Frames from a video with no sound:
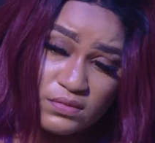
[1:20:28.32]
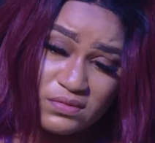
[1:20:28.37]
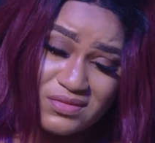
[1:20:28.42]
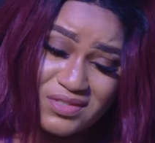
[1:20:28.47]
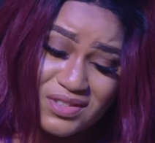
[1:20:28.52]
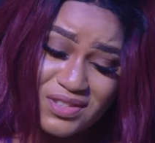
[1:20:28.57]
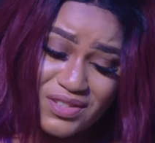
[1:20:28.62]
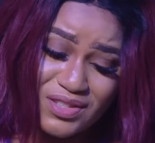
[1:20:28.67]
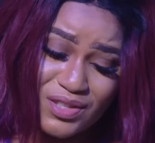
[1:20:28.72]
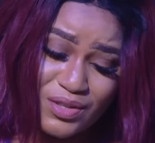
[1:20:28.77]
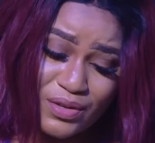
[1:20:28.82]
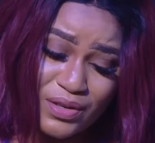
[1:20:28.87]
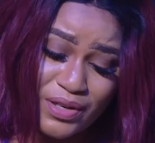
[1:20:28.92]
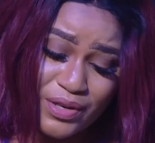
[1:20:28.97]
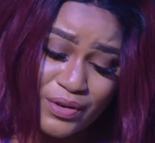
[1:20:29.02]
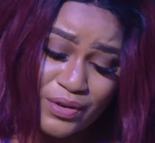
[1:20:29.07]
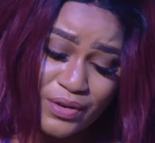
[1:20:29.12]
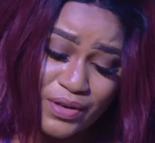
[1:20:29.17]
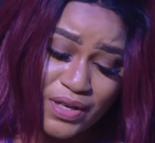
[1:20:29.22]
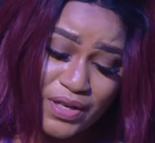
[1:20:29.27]
Is it
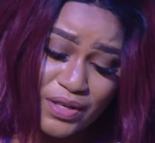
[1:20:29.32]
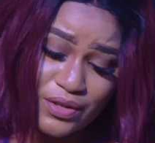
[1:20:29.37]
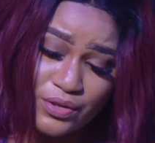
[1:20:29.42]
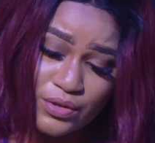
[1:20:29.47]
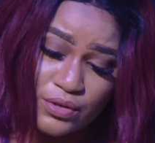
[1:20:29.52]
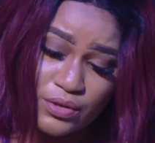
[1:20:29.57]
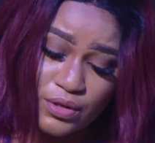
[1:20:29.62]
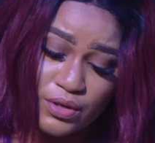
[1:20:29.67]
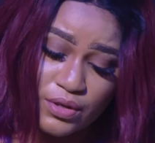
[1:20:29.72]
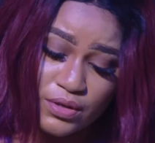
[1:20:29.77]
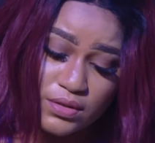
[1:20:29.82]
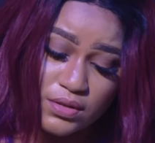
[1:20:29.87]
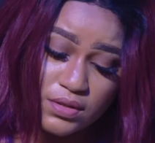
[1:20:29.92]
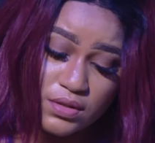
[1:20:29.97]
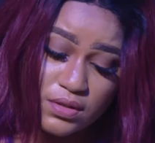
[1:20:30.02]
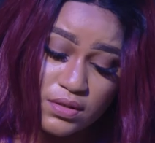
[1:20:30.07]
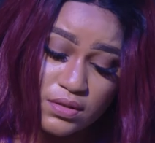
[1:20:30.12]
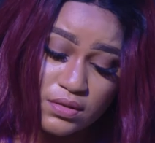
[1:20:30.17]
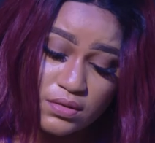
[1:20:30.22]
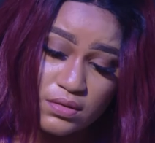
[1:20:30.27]
only your hand you
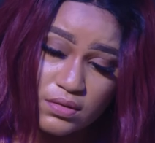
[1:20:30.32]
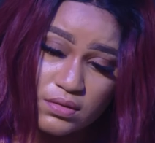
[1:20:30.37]
hurt?